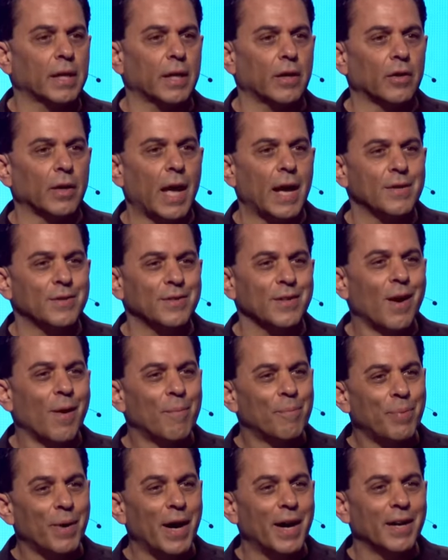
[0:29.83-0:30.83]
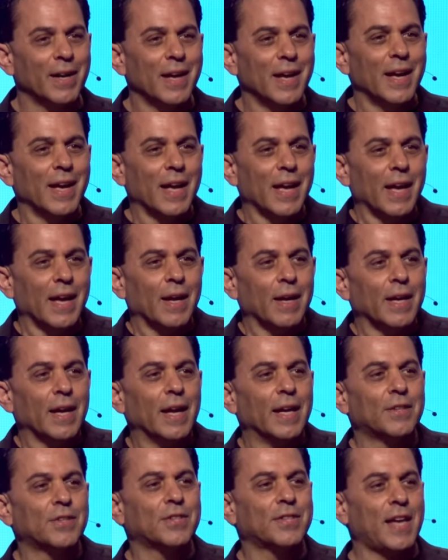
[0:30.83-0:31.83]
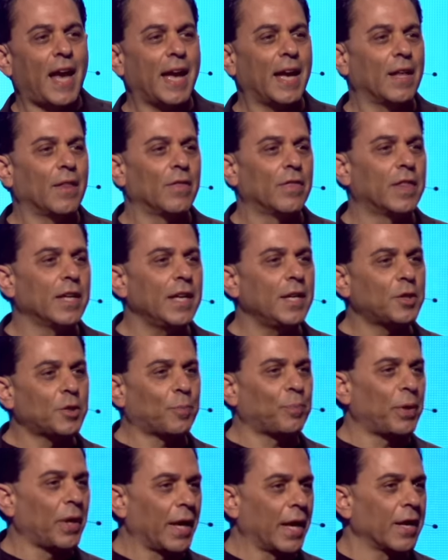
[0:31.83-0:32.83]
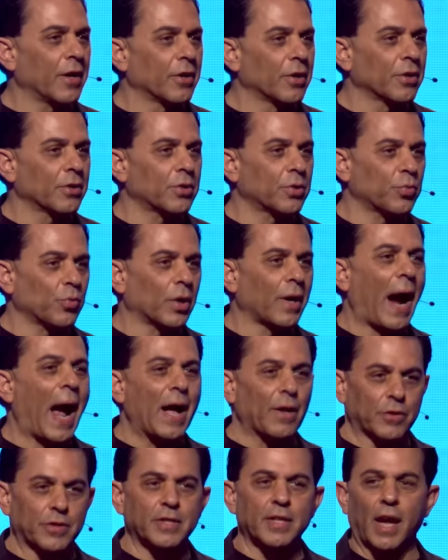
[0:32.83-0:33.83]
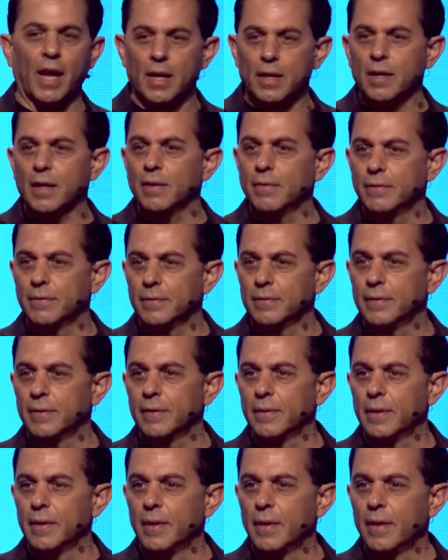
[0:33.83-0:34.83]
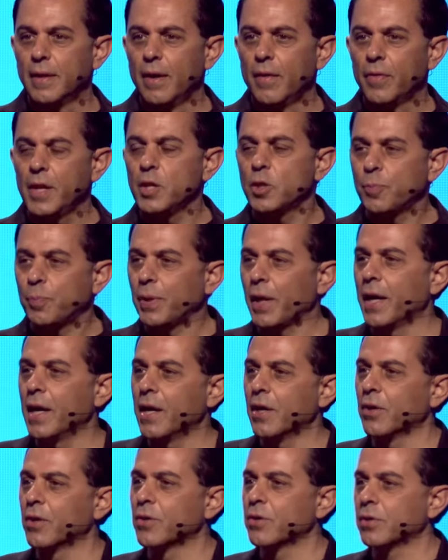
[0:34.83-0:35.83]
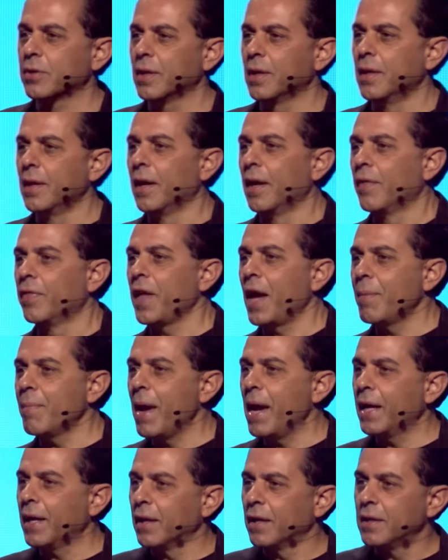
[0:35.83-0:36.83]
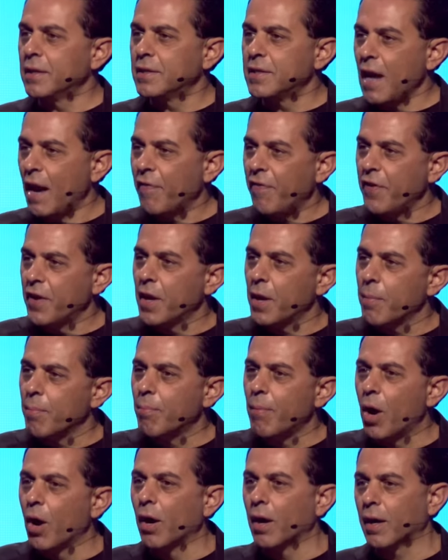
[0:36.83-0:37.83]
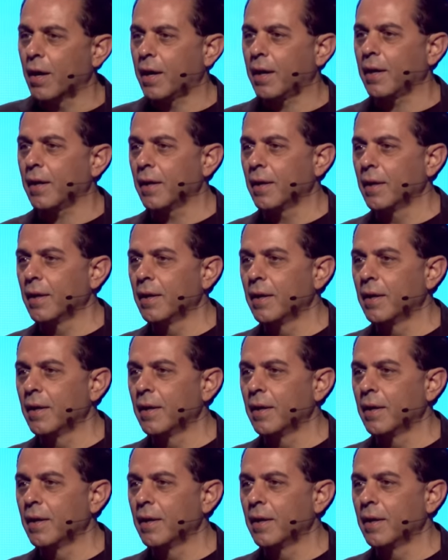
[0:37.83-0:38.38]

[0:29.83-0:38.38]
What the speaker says: could care less. But it's saying these players were outstanding. These players, they made a definite mark